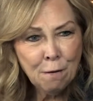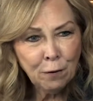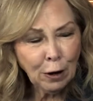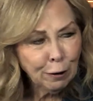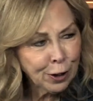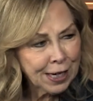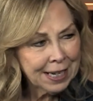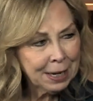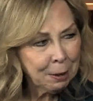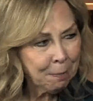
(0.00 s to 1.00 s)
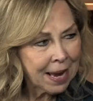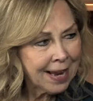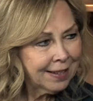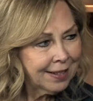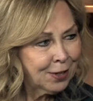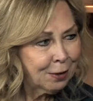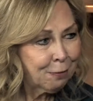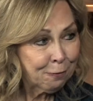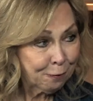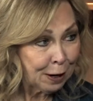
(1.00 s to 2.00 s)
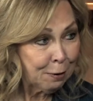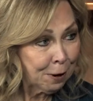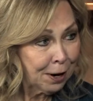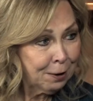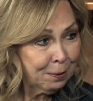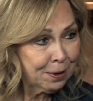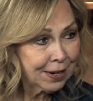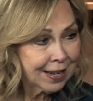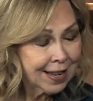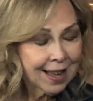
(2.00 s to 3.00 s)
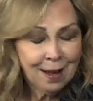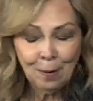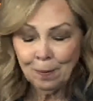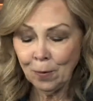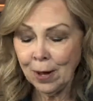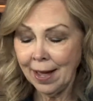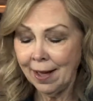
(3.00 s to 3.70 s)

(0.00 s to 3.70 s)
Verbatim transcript: first in command to the Pharaoh. That's right. Wow. That's